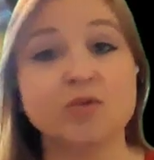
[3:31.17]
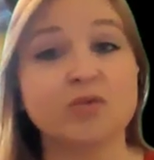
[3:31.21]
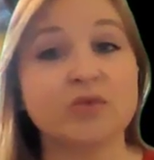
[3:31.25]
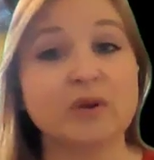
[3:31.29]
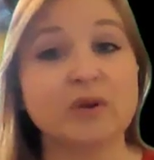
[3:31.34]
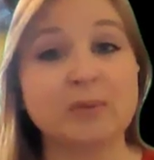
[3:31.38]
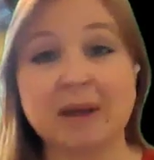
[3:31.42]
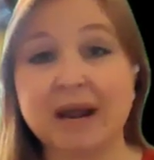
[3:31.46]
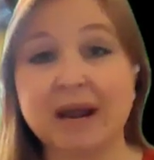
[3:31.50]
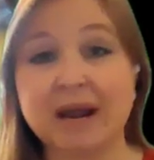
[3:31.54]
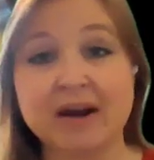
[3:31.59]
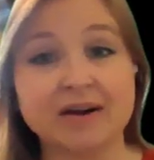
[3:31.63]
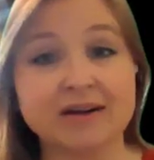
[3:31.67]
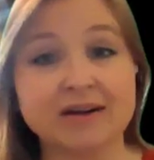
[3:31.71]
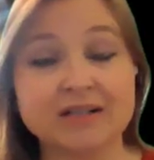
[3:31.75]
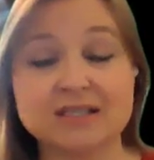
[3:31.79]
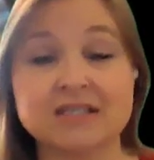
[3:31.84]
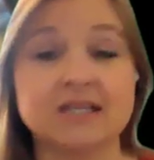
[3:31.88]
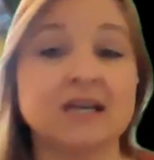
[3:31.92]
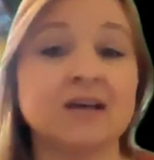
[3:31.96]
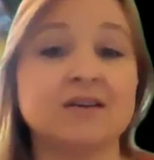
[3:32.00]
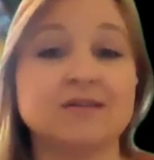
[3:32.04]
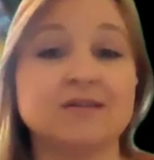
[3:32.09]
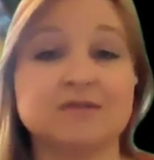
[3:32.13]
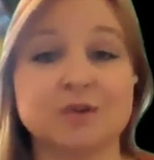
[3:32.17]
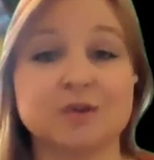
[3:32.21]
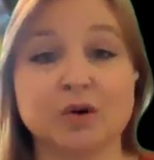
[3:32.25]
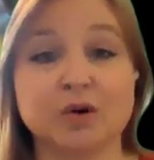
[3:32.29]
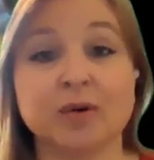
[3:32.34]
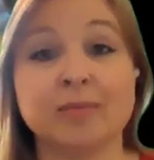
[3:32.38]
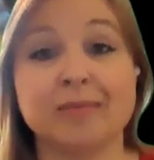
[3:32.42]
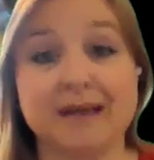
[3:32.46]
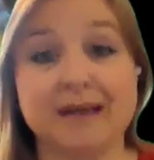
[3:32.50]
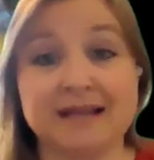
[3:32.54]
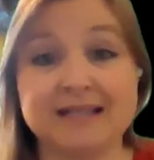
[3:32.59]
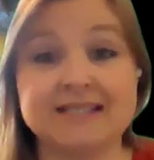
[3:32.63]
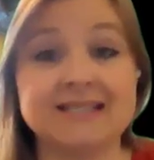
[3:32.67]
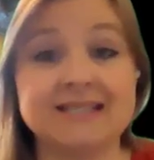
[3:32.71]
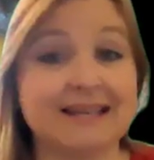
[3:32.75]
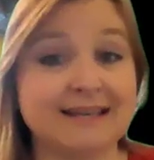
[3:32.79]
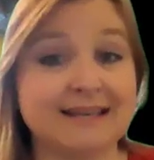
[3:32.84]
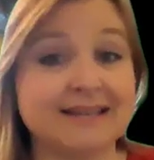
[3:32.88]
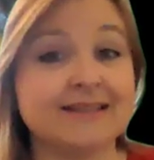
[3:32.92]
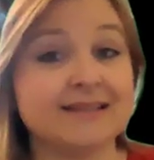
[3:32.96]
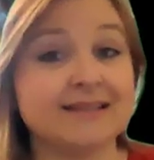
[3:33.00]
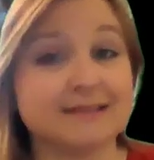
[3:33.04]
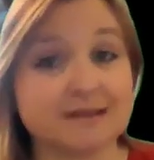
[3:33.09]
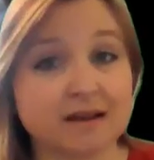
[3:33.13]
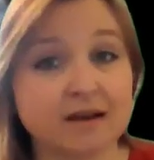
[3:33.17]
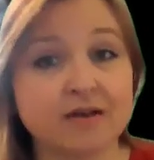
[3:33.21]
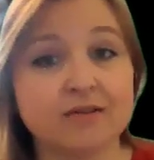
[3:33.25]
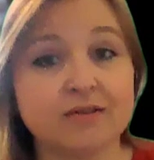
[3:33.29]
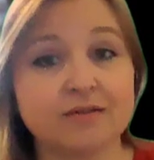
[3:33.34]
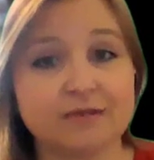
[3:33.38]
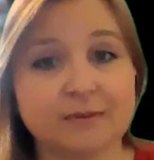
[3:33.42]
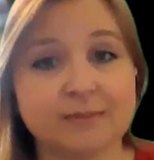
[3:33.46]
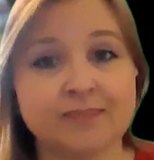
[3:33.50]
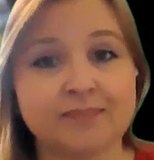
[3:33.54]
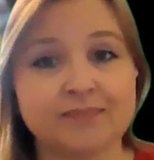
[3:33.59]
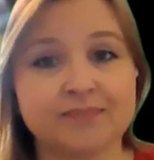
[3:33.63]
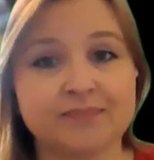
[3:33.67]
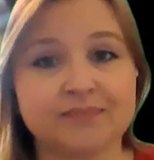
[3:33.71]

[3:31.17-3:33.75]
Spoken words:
repair itself, or maintain itself.